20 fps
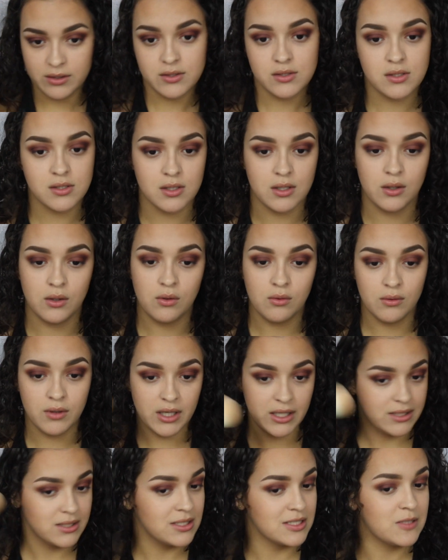so
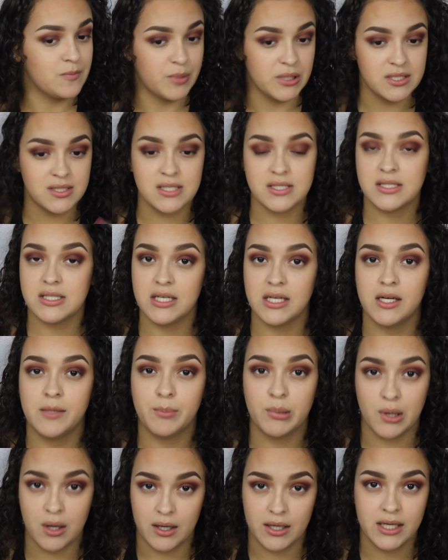it disperses the
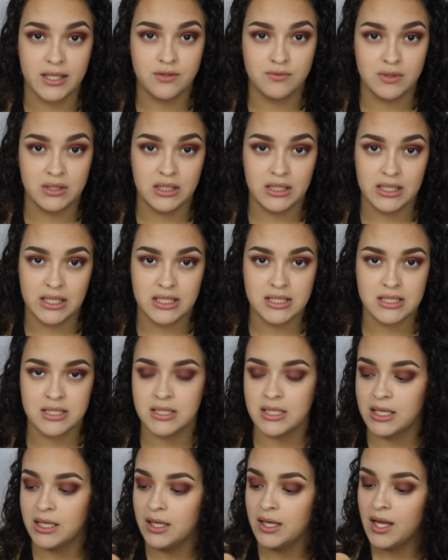product really
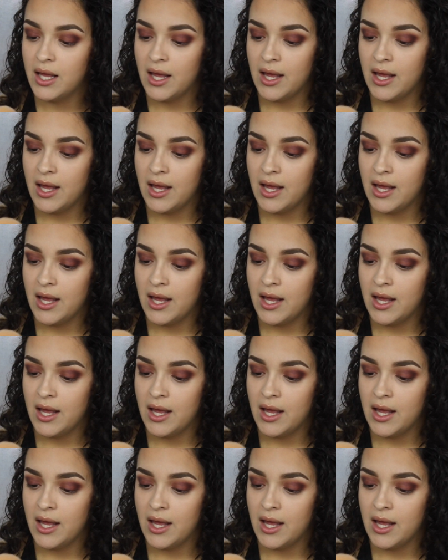nicely,